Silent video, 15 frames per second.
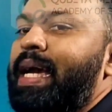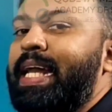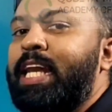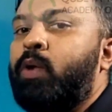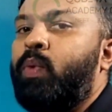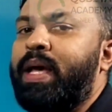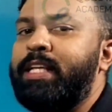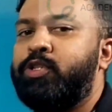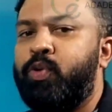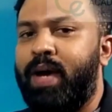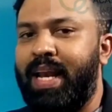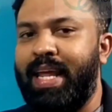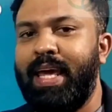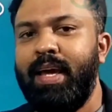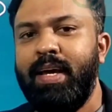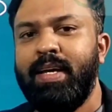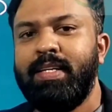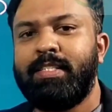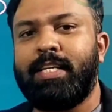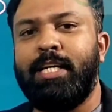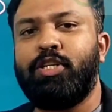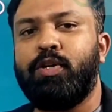individually,
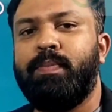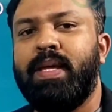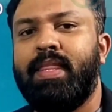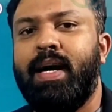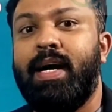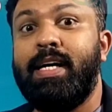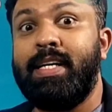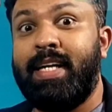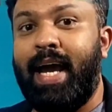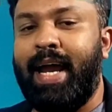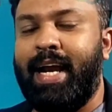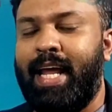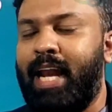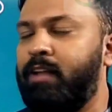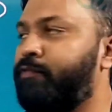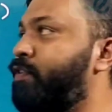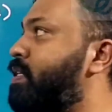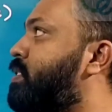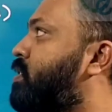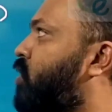said to be the diadelphous